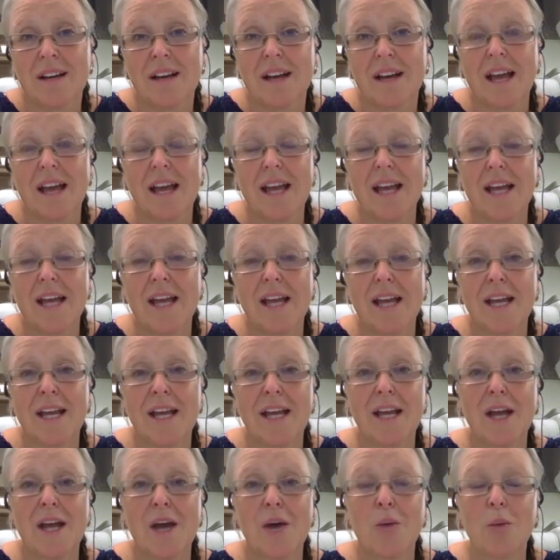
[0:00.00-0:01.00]

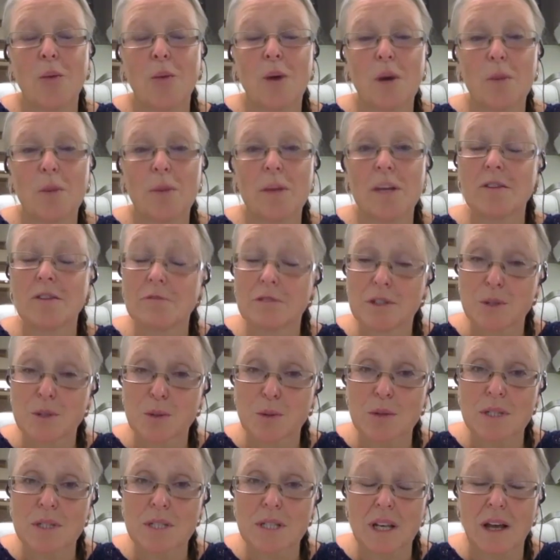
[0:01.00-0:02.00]
a wellbeing
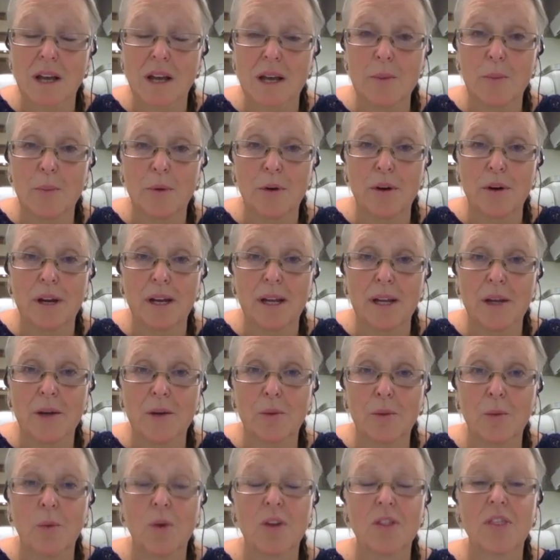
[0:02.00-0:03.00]
resource library
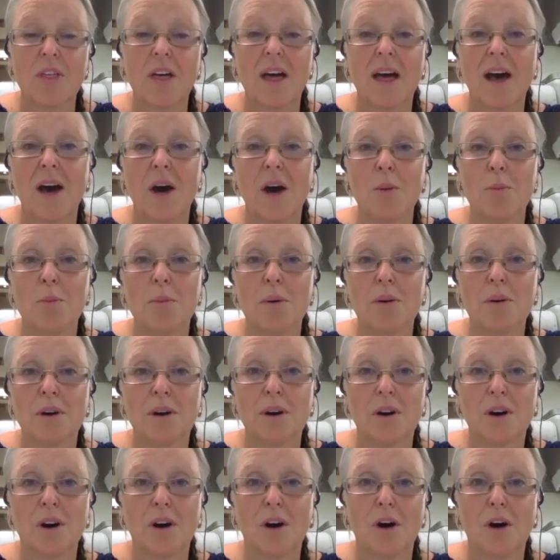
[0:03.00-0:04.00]
with the help
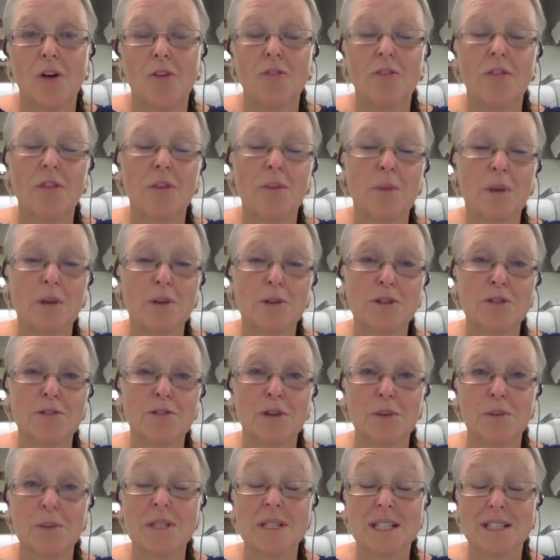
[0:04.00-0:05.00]
of the
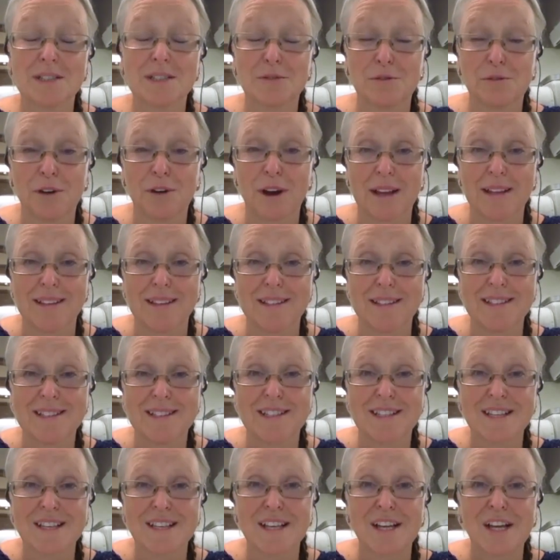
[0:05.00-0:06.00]
Motoroamers and
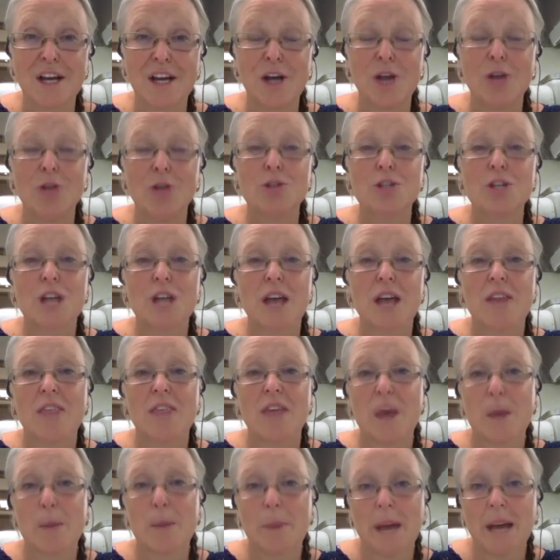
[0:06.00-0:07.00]
Friends, who share
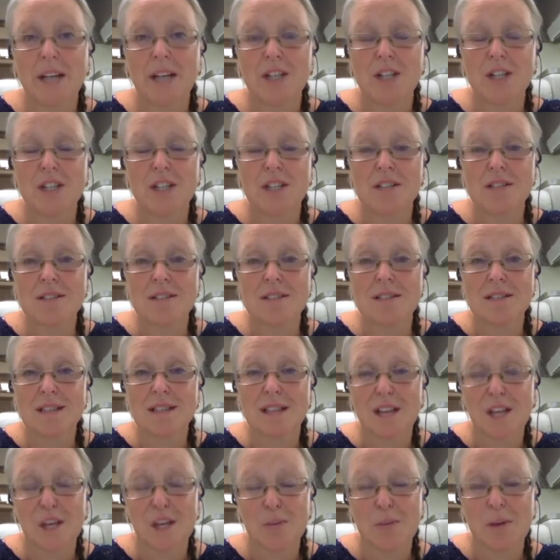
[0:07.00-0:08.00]
their passions
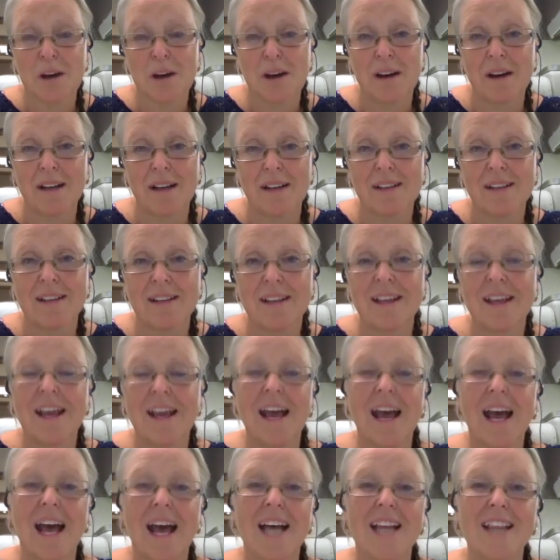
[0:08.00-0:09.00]
like mine
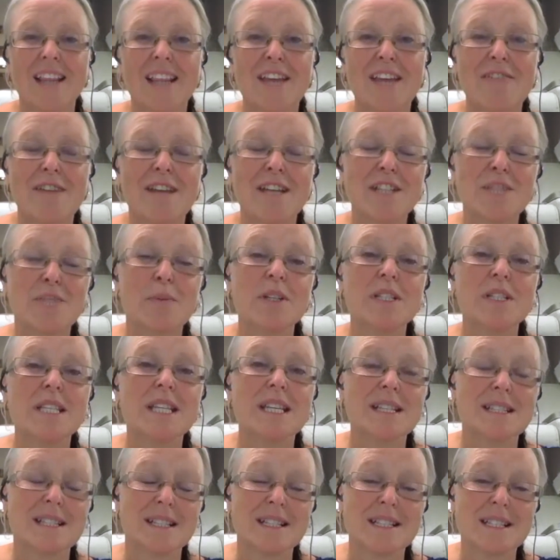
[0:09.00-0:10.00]
and their
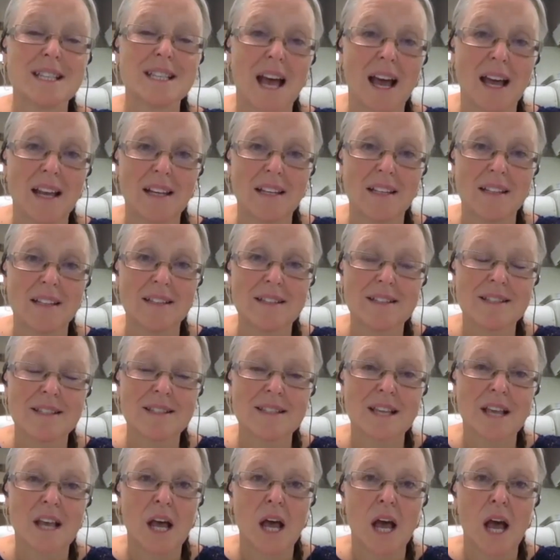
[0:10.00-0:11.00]
expertise and
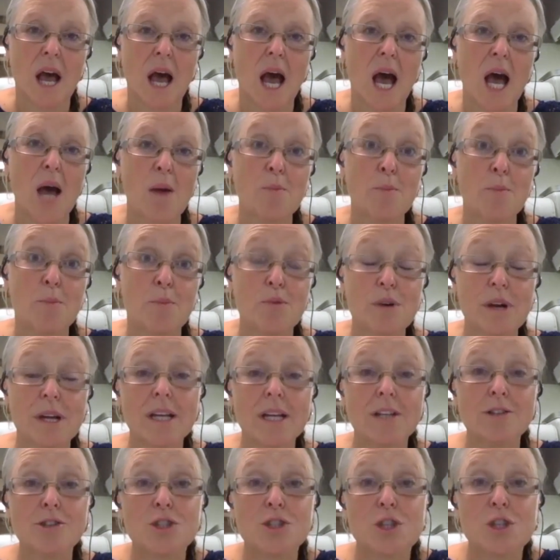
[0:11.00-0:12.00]
talents, and
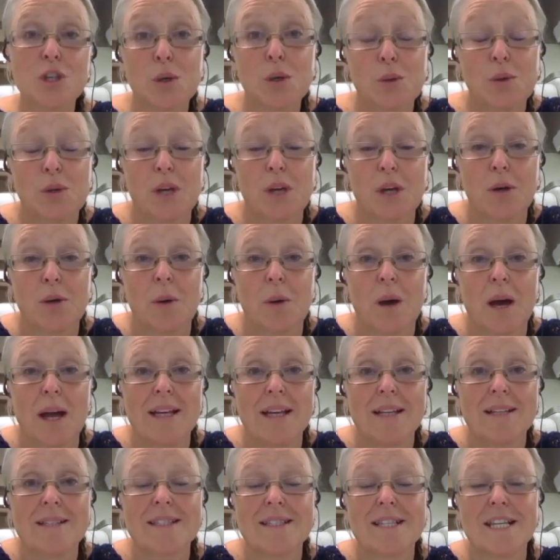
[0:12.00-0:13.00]
bring to you
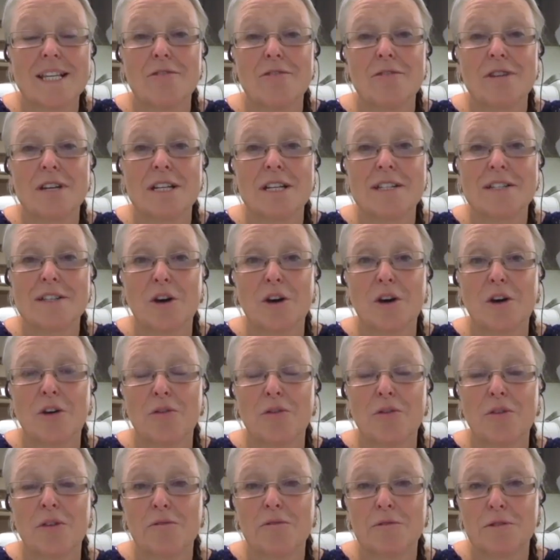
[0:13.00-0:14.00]
a series of
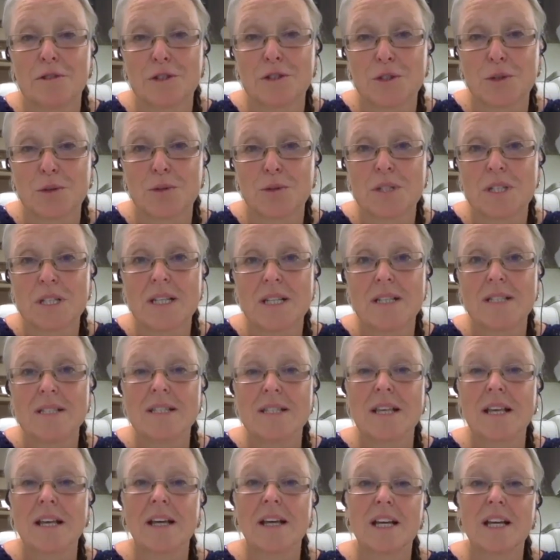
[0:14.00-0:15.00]

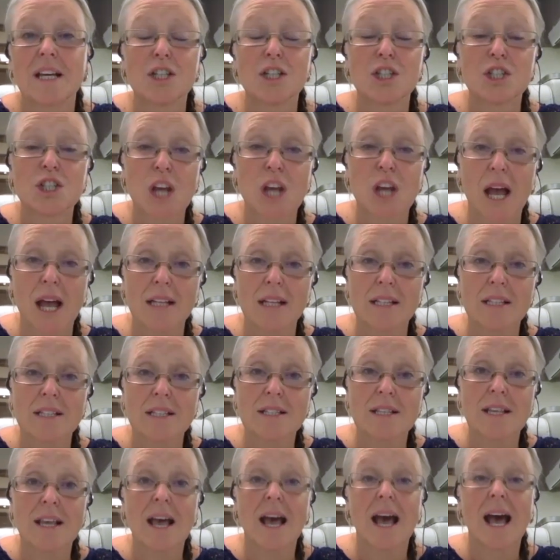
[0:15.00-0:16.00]
resources,
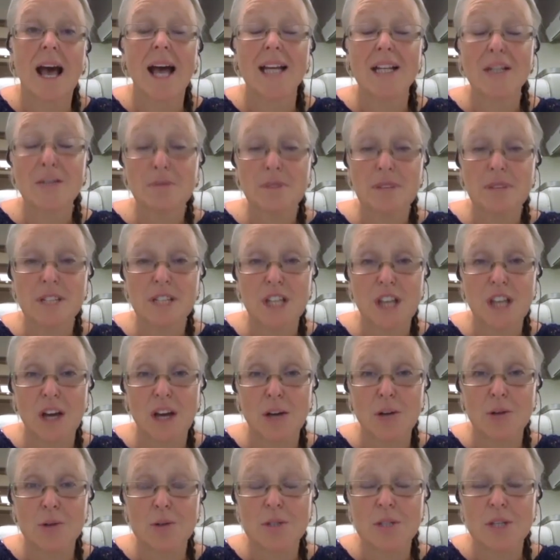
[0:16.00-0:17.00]
chats, and
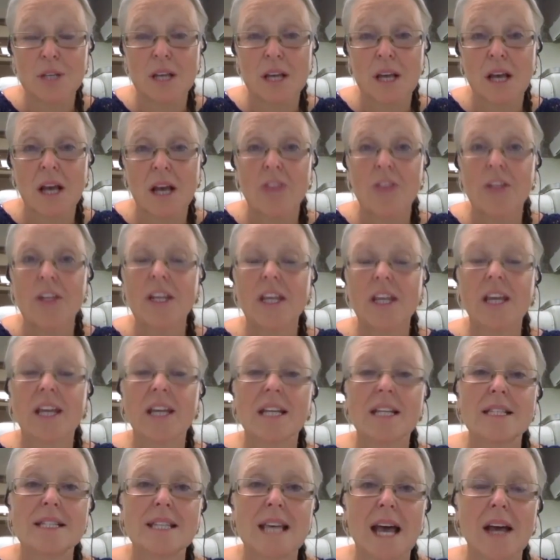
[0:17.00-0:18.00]
videos that are going
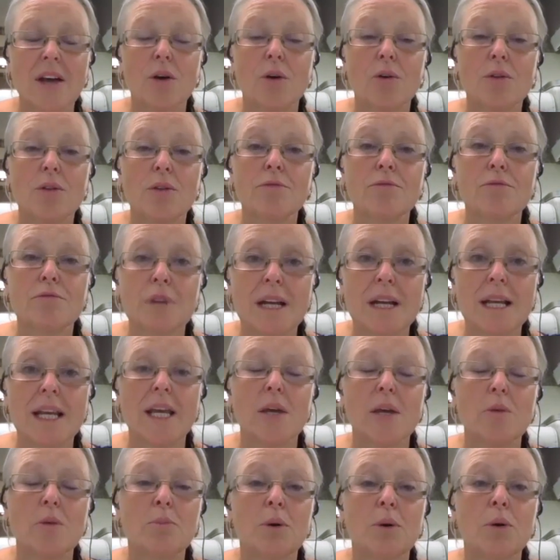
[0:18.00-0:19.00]
to tackle the
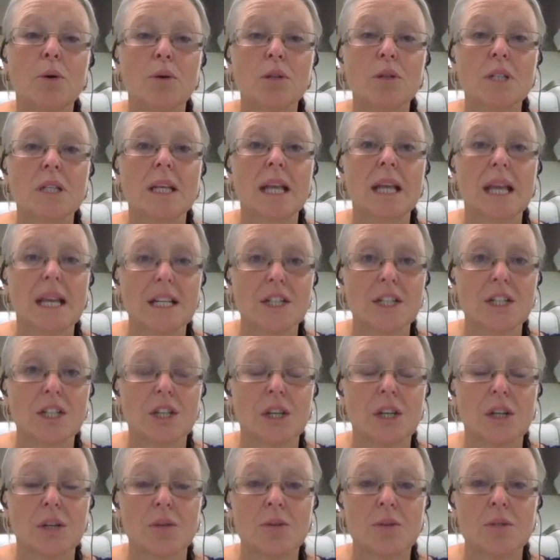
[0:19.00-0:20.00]
really important
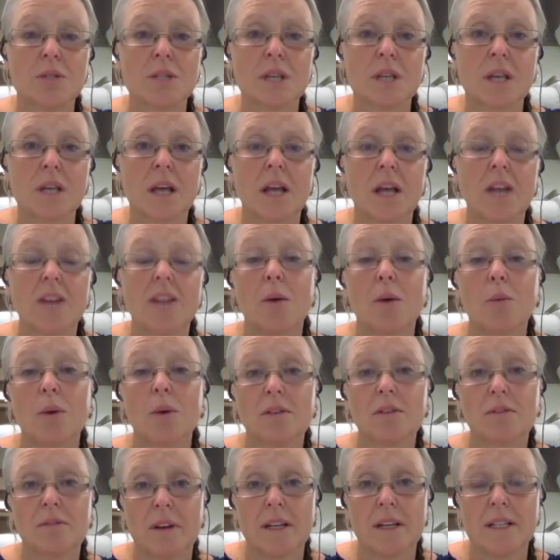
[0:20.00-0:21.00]
issues that
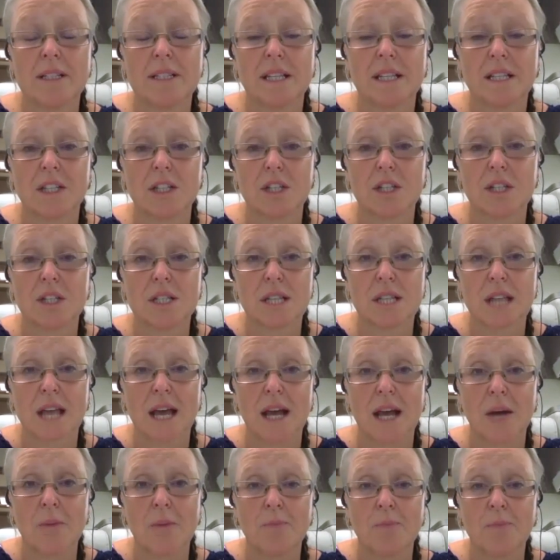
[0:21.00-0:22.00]
we're facing just
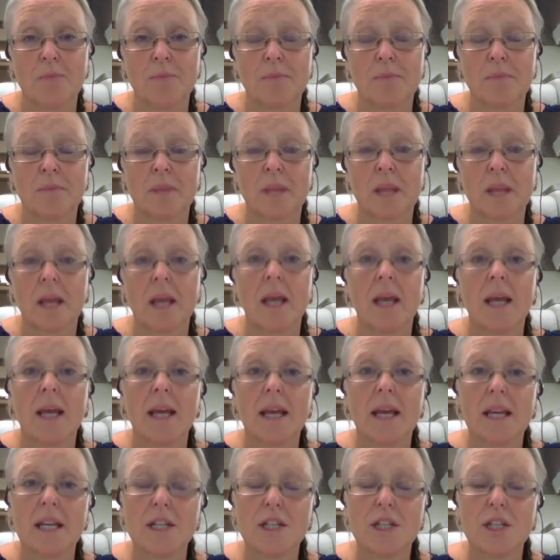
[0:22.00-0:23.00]
now.
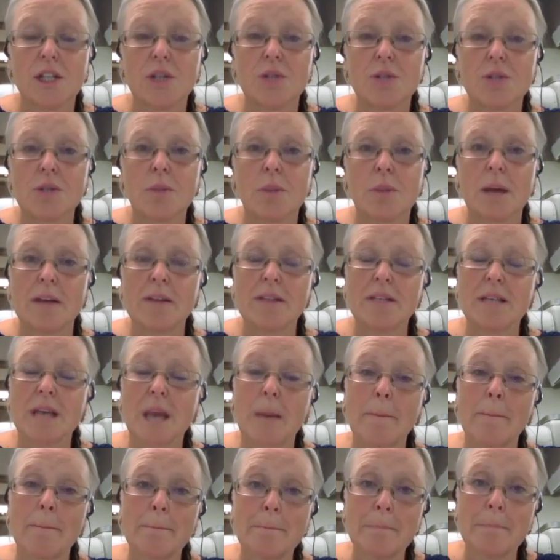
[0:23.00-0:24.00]
Issues about our
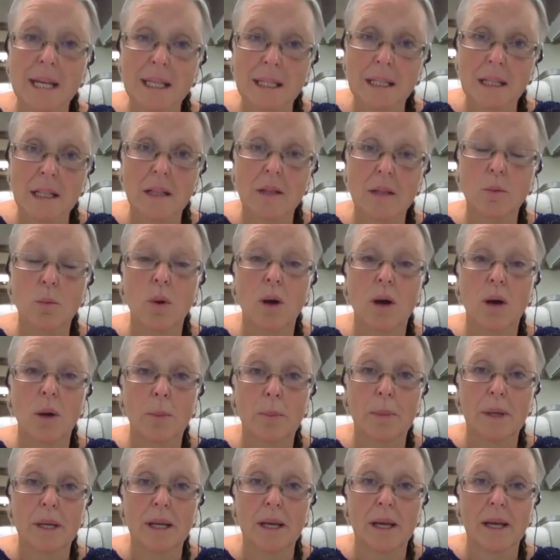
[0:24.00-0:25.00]
mental
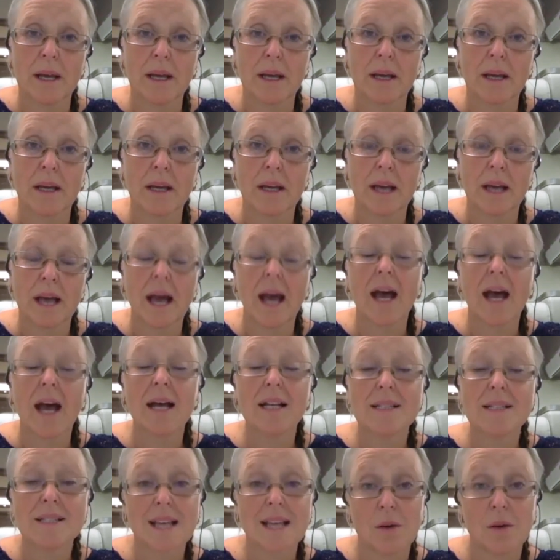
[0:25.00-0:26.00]
well-being
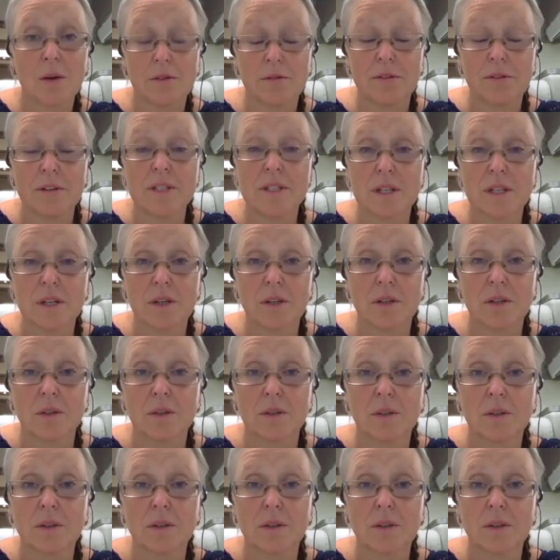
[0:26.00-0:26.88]
and our physical.